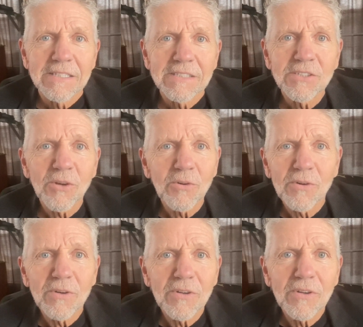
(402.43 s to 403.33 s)
So
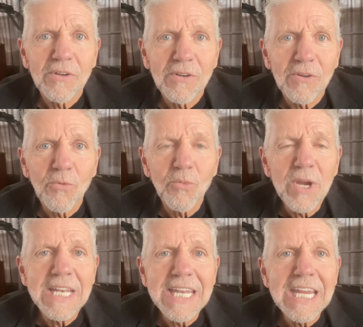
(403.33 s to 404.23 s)
we
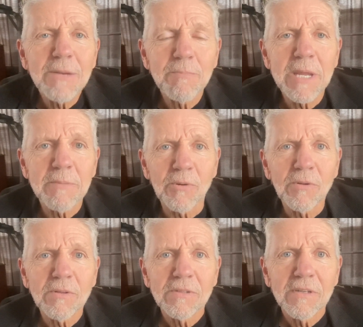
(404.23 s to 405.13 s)
need
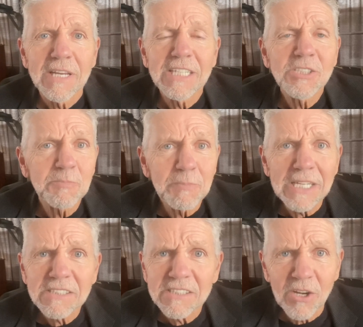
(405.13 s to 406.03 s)
people,
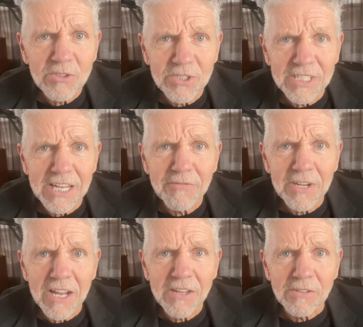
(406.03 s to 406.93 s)
especially our
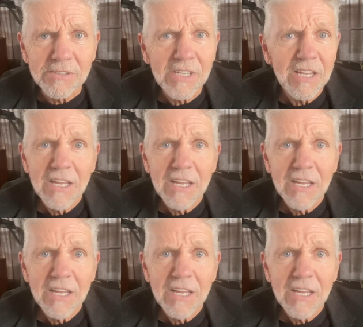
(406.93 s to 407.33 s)
significant others.